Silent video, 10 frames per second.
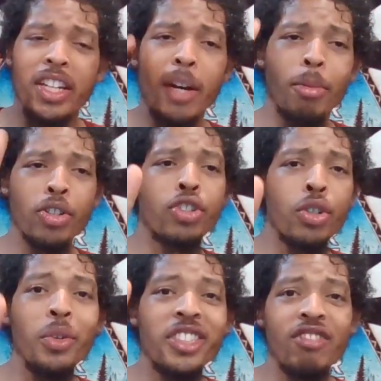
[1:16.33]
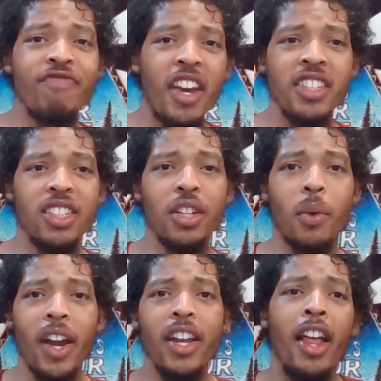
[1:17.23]
Number two is investing,
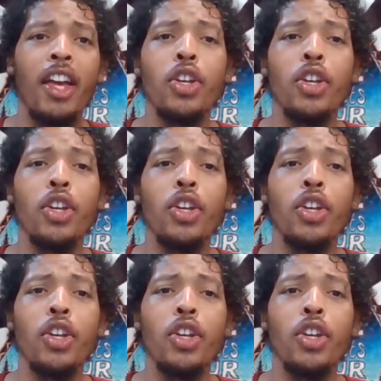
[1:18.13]
right?